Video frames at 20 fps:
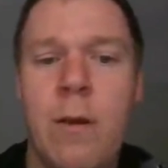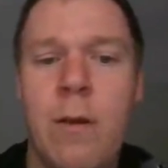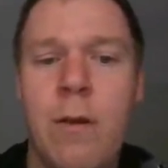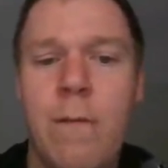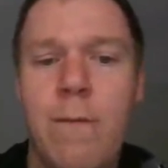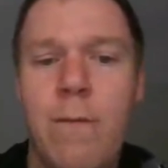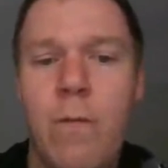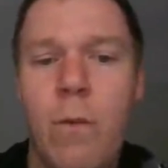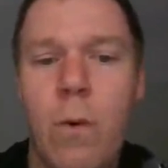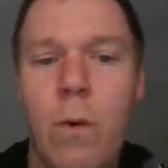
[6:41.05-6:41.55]

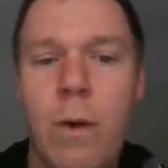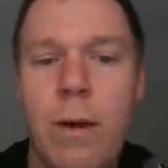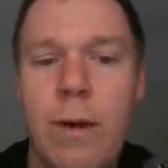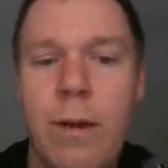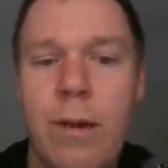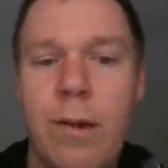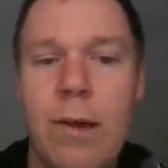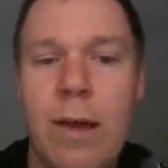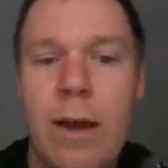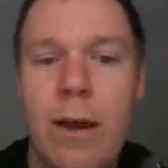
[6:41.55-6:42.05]
4
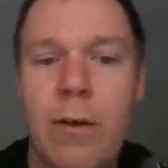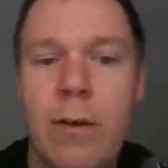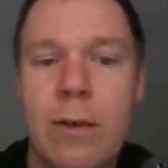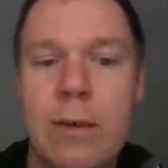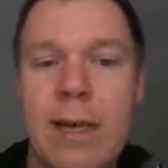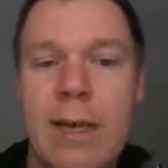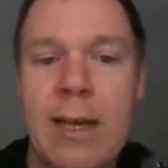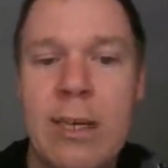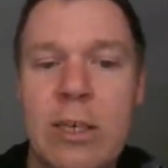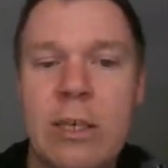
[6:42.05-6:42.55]
is our
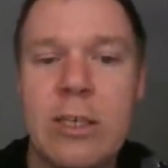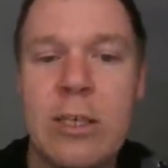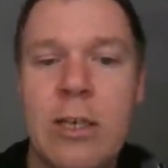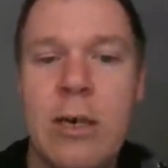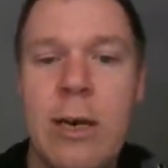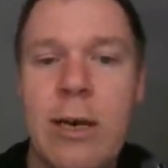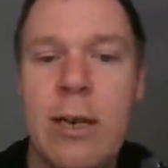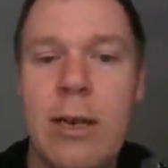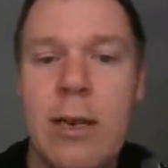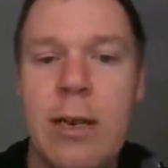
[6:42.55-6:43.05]
attached
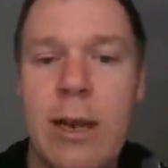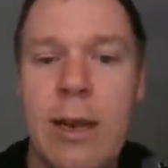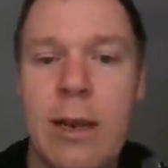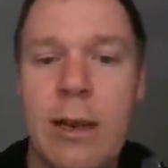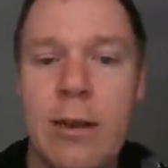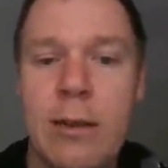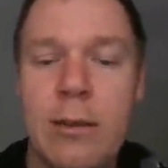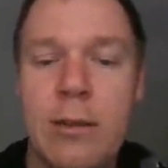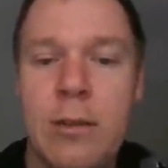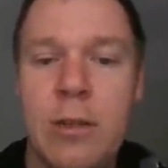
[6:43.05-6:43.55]
side
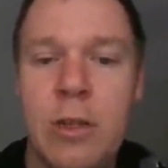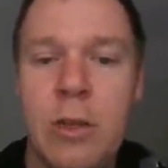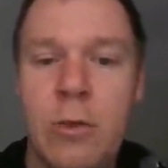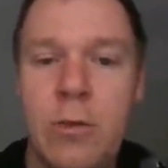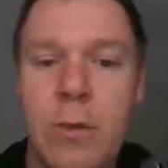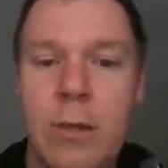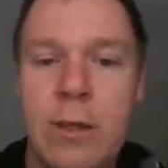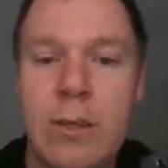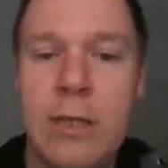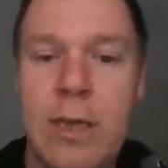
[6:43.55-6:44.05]
and 2
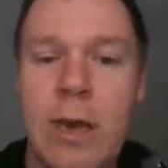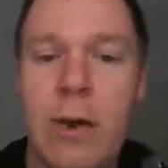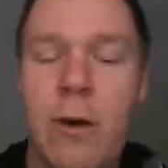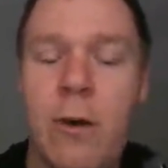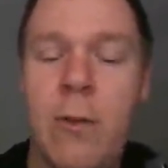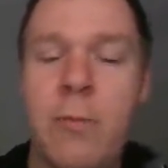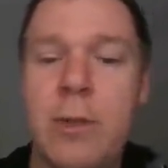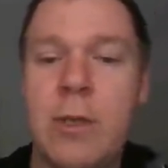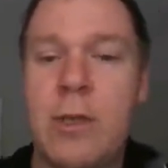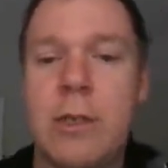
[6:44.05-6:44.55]
is our
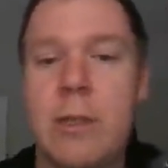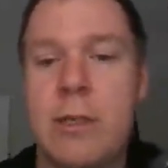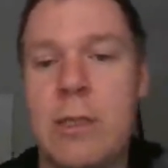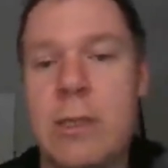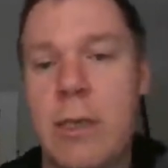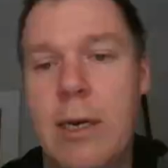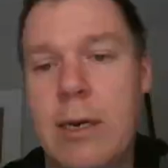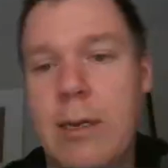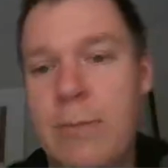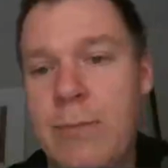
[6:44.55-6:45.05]
opposite
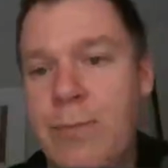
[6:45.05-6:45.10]
side.